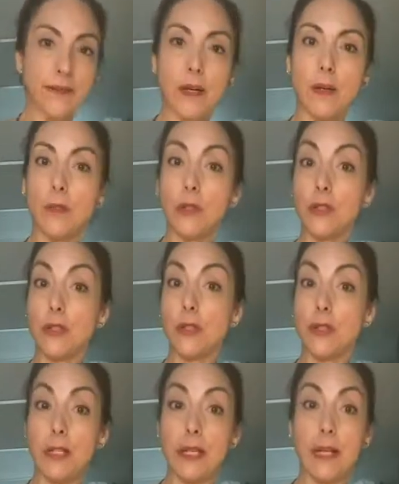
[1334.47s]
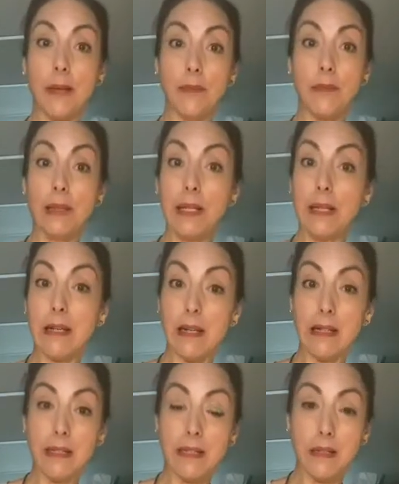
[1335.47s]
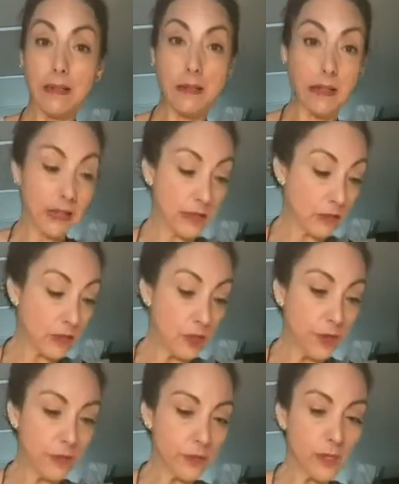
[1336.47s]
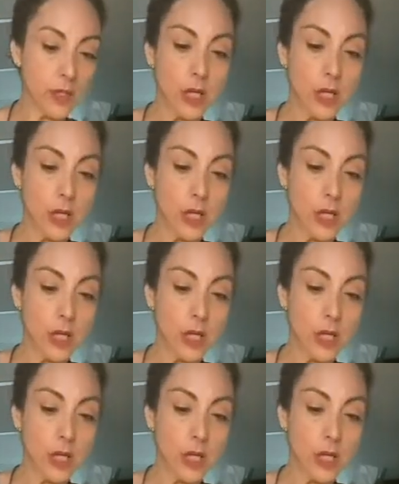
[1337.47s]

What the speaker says: I want to keep really nice and soft.